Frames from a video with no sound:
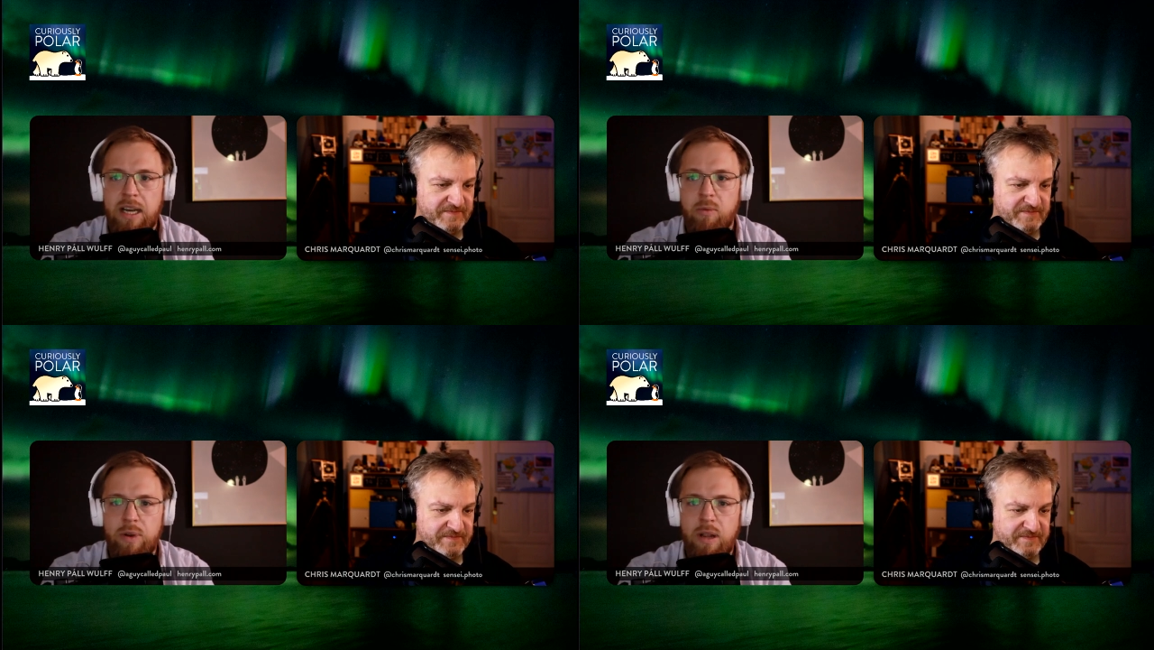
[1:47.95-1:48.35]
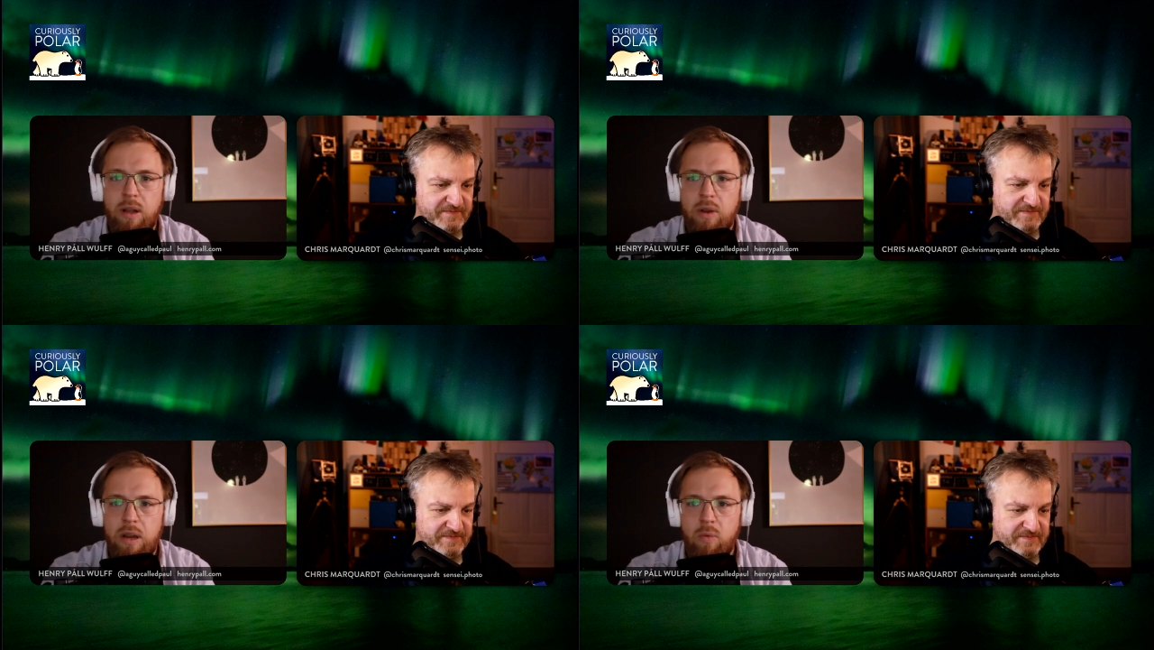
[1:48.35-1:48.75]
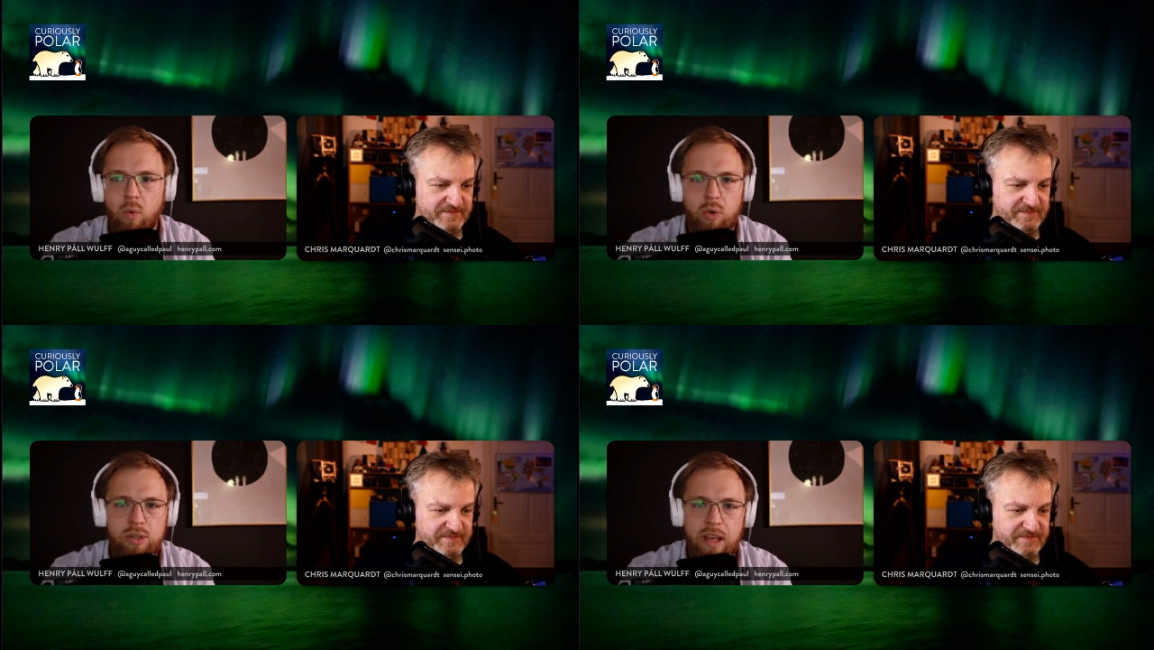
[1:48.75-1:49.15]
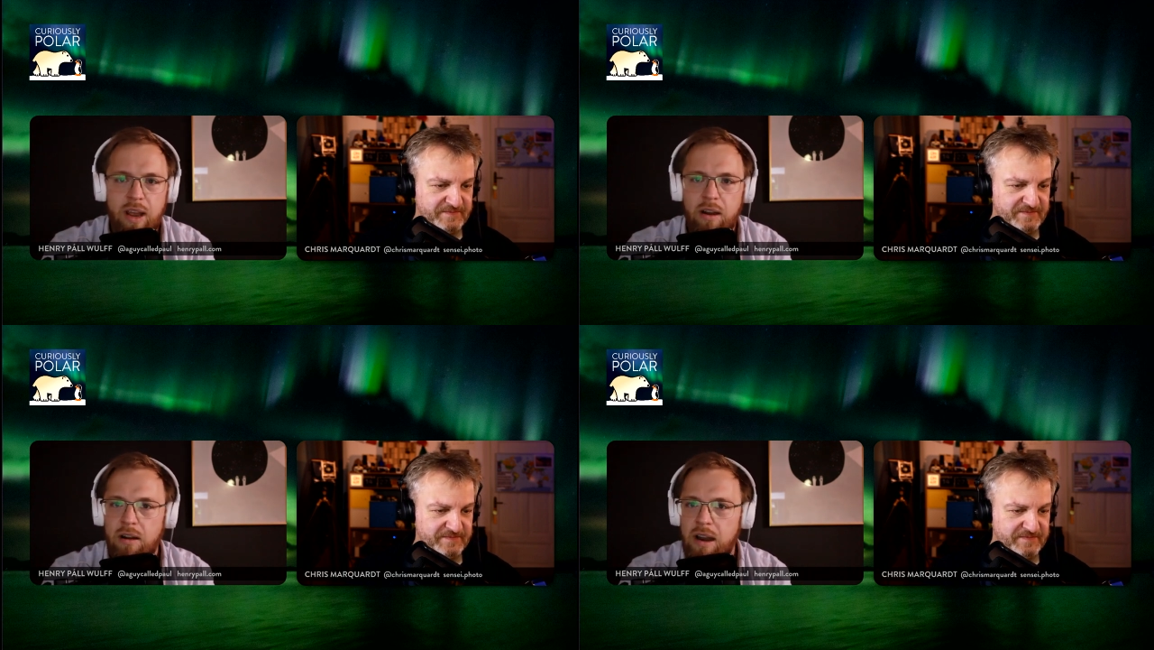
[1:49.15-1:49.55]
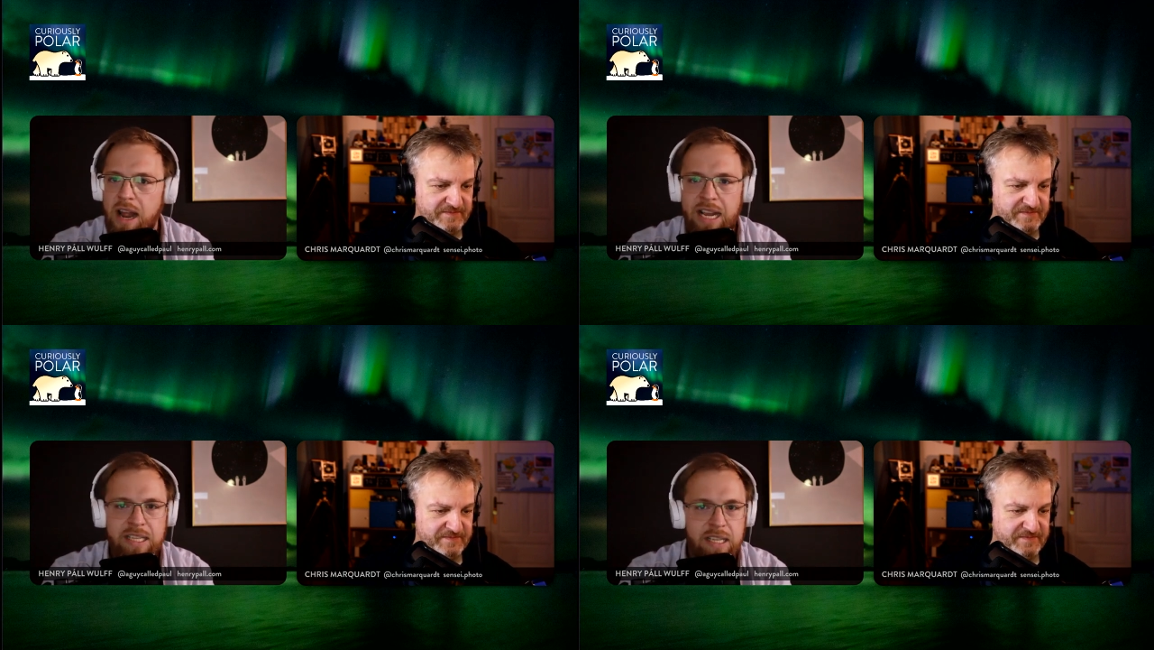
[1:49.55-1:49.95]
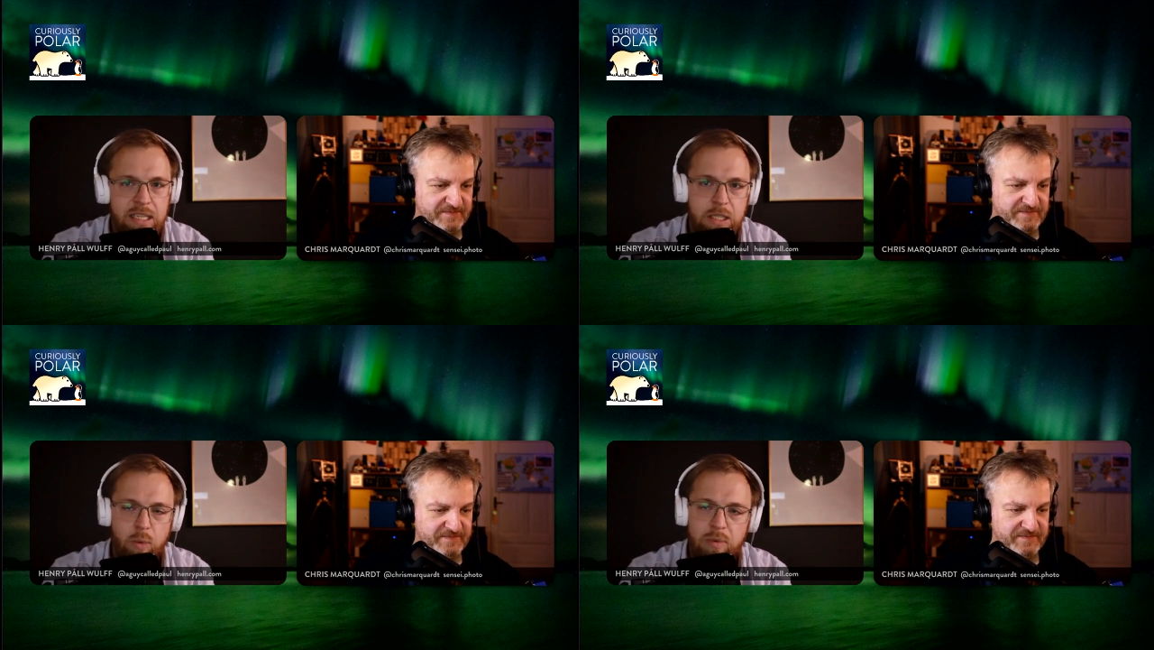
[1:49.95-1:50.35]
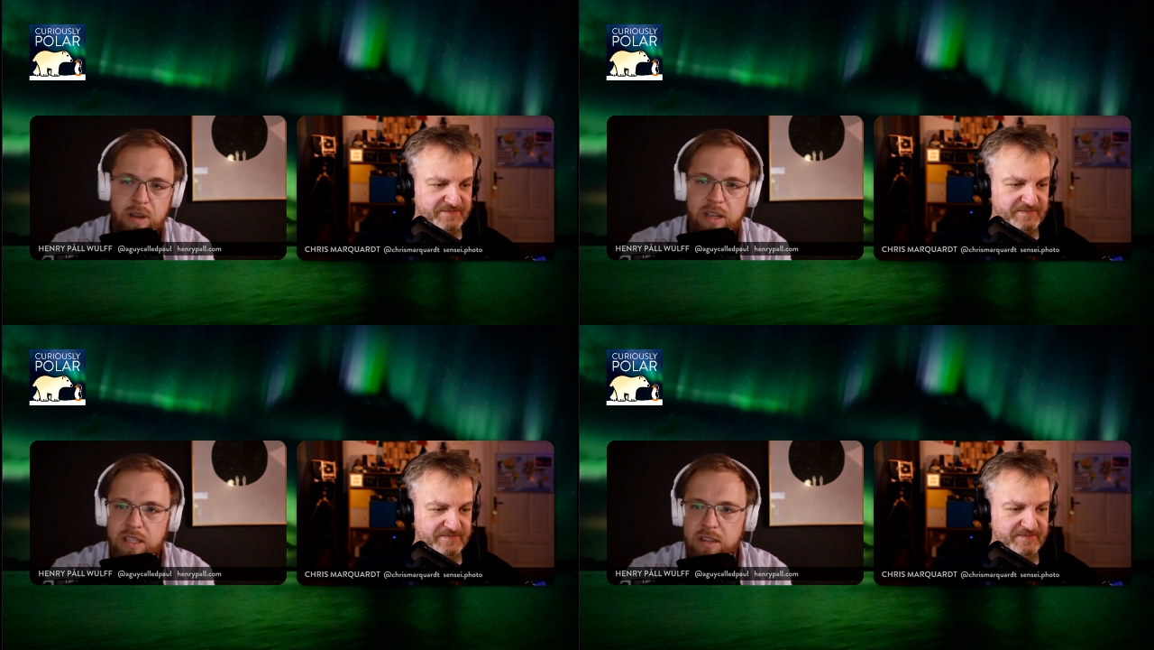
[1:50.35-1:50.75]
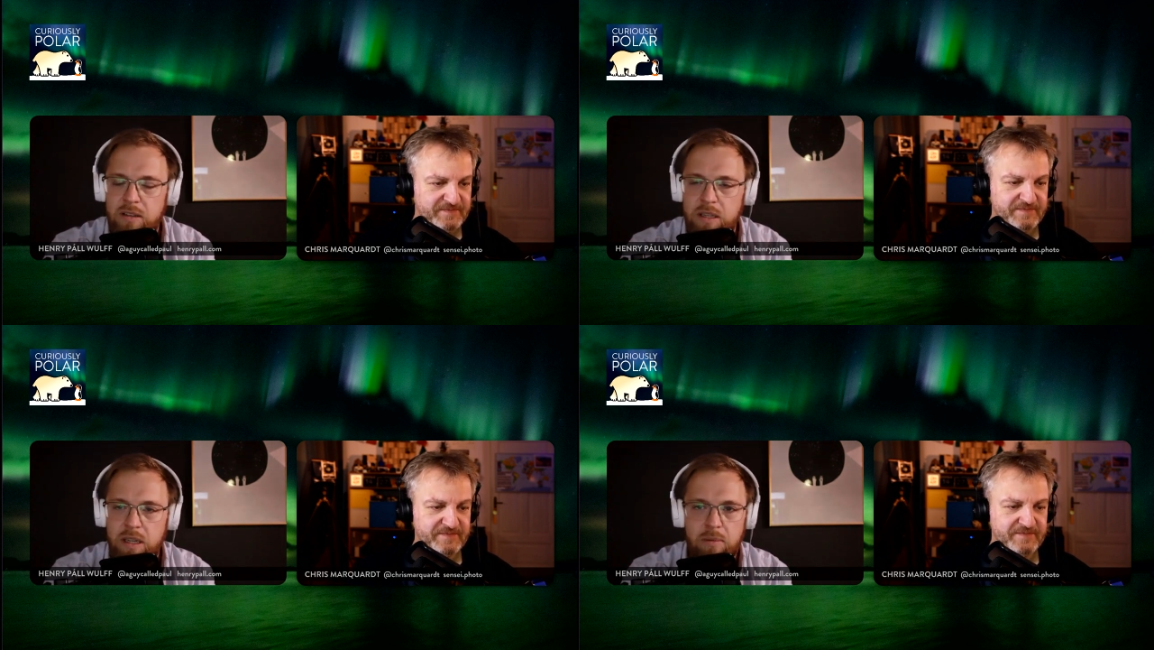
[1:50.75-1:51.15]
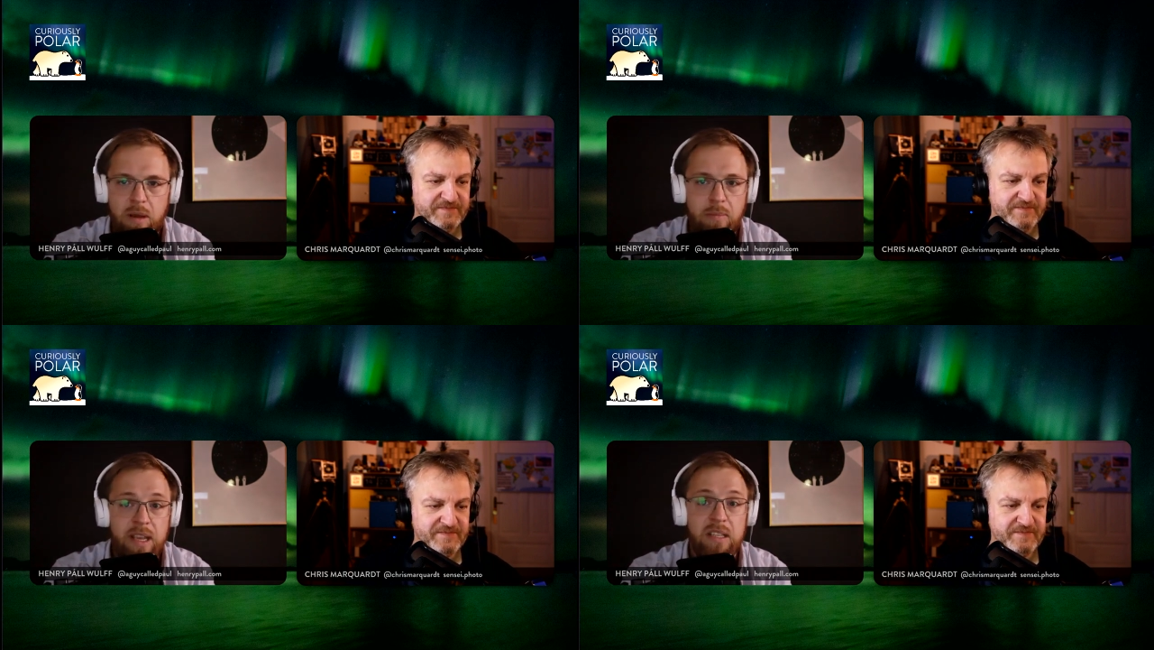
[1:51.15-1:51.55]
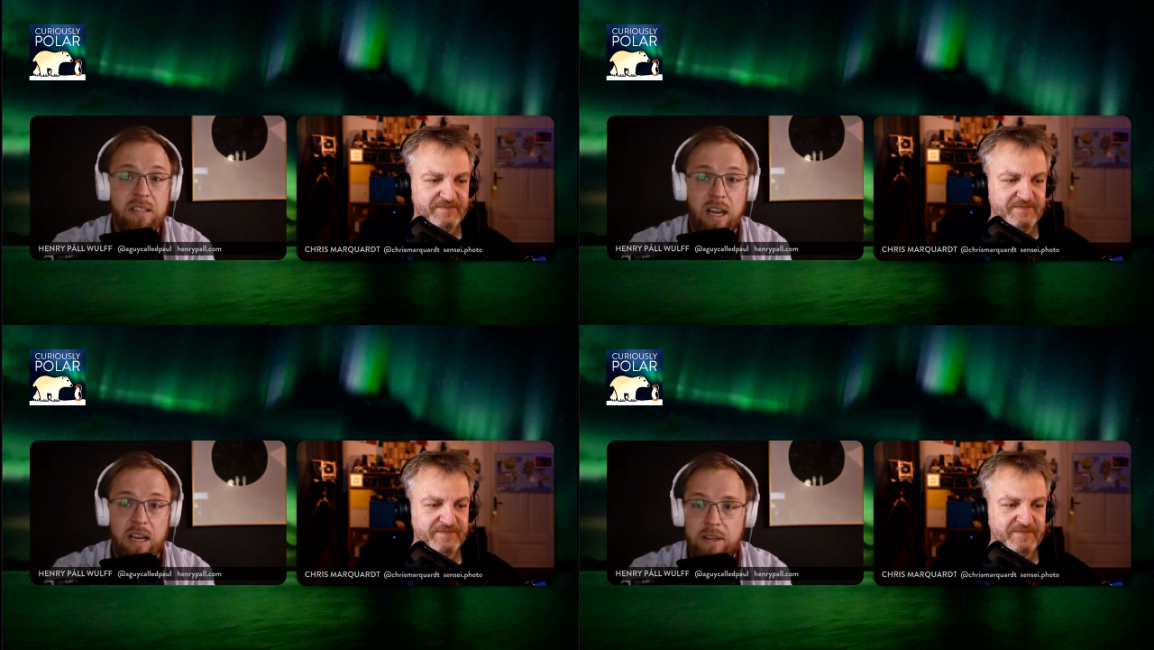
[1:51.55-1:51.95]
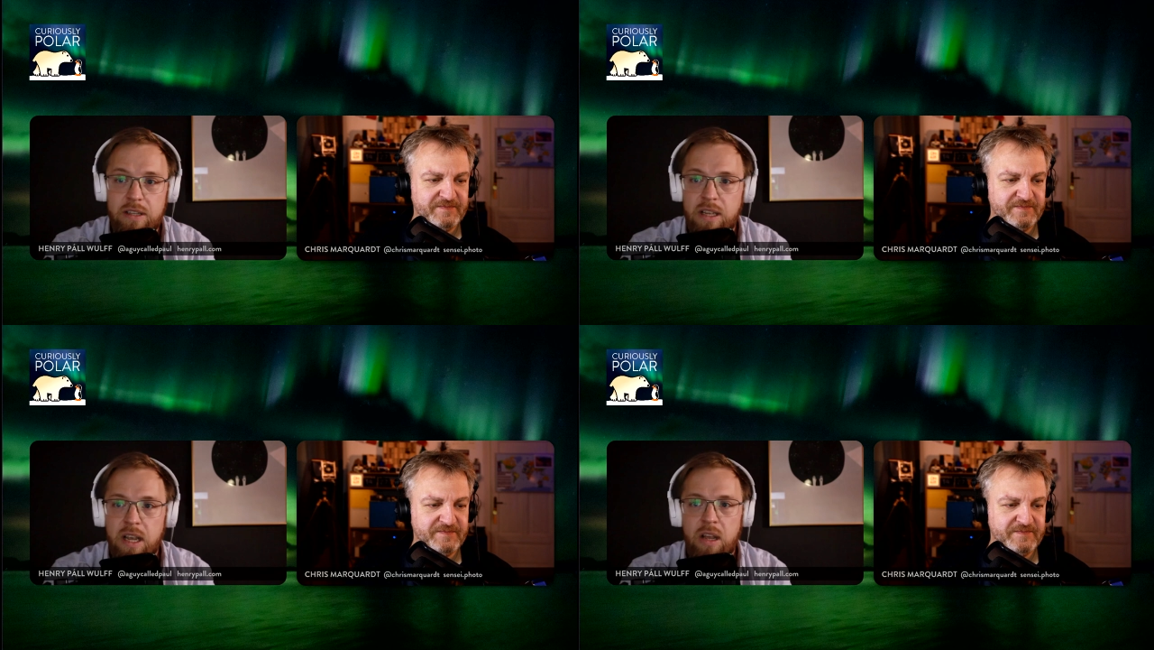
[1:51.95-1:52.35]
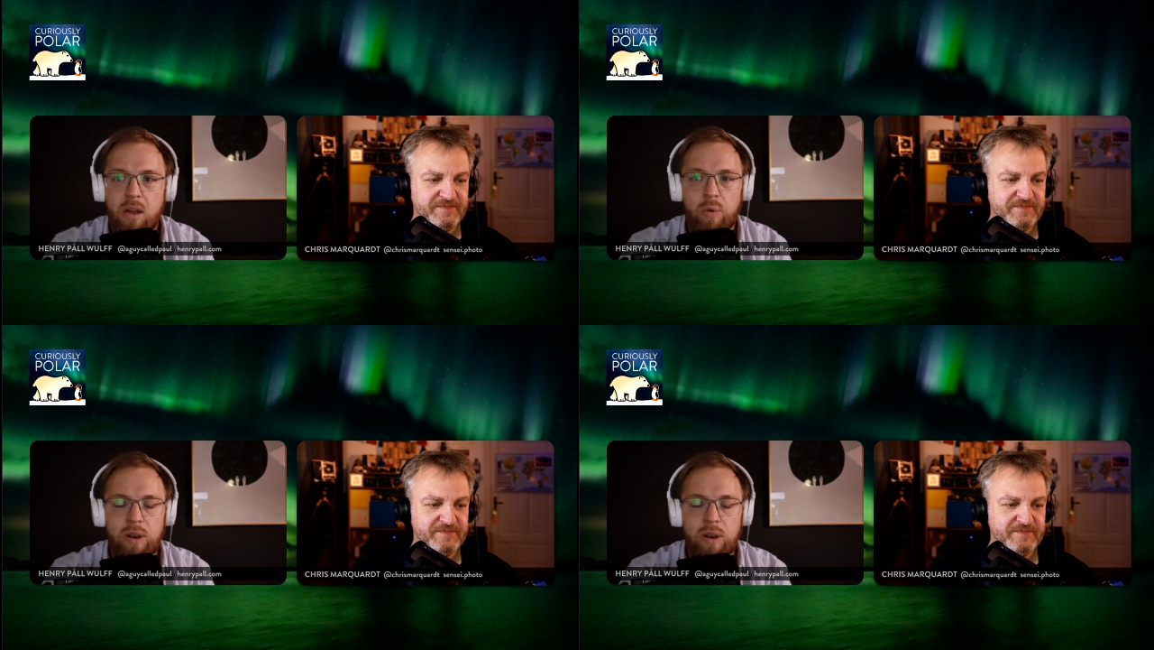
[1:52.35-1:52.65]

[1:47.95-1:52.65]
Speaker 1: Uh, we know in water they are excellent swimmers and um, amazing divers.